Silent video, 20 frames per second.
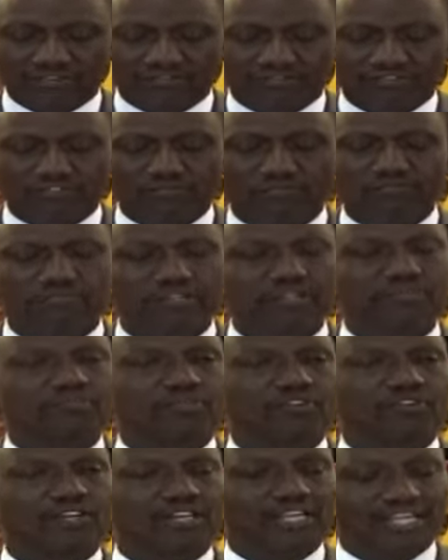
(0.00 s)
from
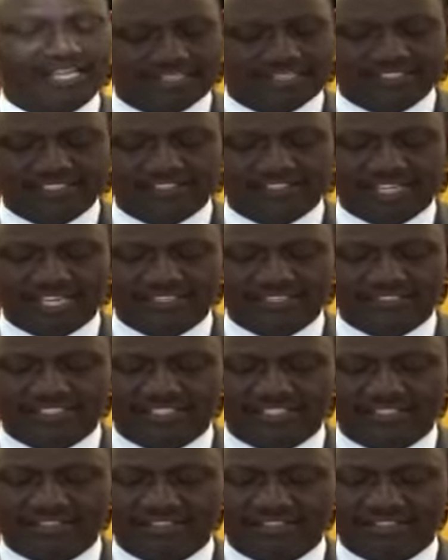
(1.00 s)
people
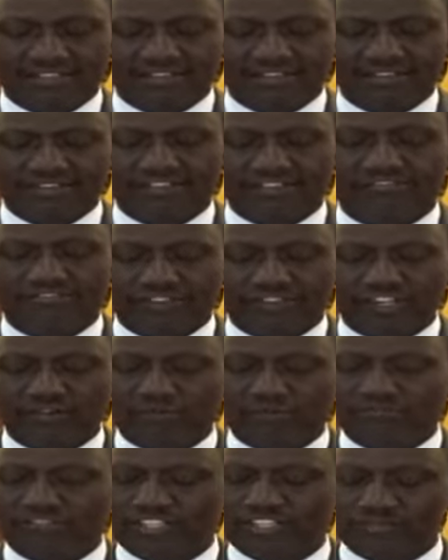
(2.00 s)
exercising the freedom
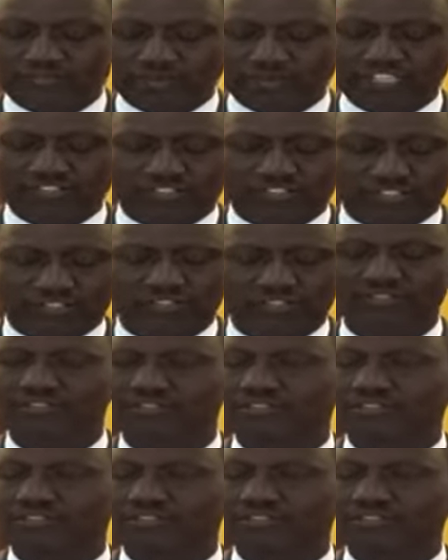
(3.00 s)
of expression